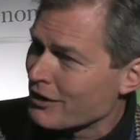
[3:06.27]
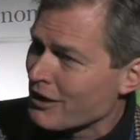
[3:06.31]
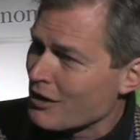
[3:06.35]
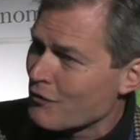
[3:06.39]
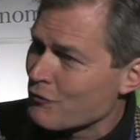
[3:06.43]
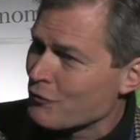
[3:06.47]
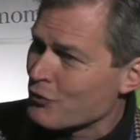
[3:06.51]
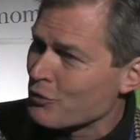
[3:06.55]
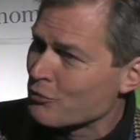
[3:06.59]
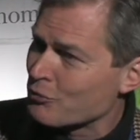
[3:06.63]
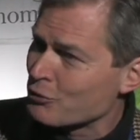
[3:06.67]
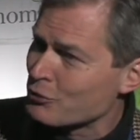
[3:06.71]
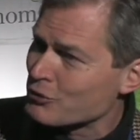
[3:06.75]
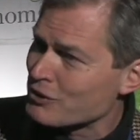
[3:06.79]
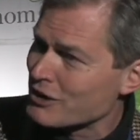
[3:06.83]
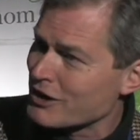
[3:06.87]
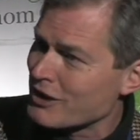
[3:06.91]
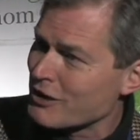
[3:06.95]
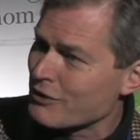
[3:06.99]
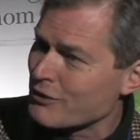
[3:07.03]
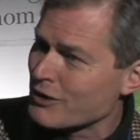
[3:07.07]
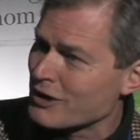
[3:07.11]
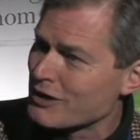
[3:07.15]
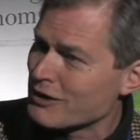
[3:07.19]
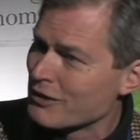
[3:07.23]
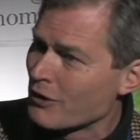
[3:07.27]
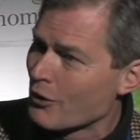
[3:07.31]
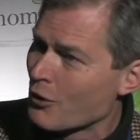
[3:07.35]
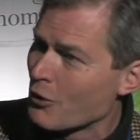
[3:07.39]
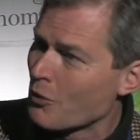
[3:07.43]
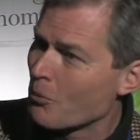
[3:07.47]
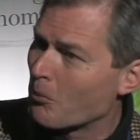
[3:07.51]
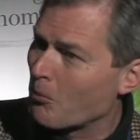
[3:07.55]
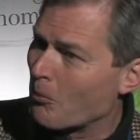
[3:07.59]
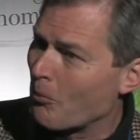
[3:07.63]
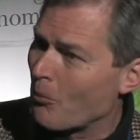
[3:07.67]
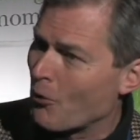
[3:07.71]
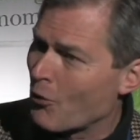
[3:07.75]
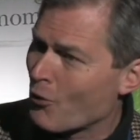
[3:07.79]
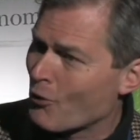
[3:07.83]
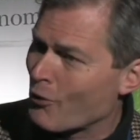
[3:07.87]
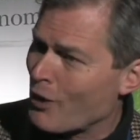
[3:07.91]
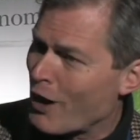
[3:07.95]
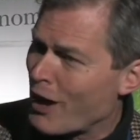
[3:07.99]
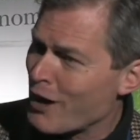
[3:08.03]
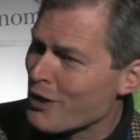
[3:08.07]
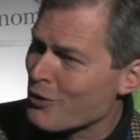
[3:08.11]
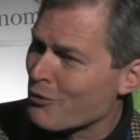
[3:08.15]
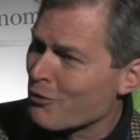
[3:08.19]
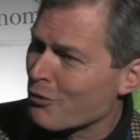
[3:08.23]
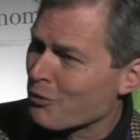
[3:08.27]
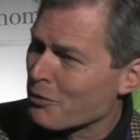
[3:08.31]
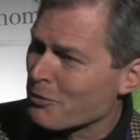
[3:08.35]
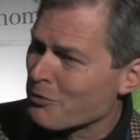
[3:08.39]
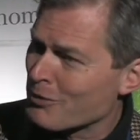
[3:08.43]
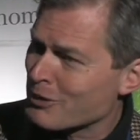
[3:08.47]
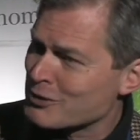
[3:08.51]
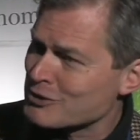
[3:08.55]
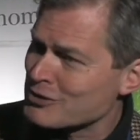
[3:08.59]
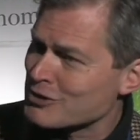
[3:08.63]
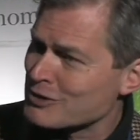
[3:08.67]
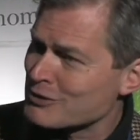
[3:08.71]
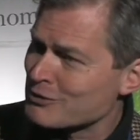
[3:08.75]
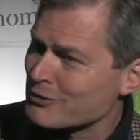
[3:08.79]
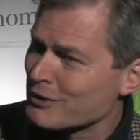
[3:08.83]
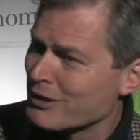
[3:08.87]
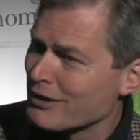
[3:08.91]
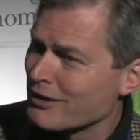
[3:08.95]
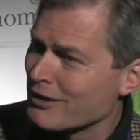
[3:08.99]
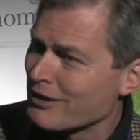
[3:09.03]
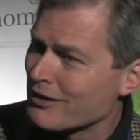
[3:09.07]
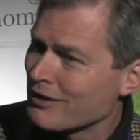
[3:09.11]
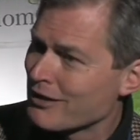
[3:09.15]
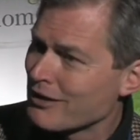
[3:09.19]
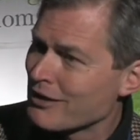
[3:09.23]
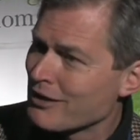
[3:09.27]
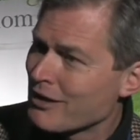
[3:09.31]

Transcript: If you put air in, more aerobic bacteria.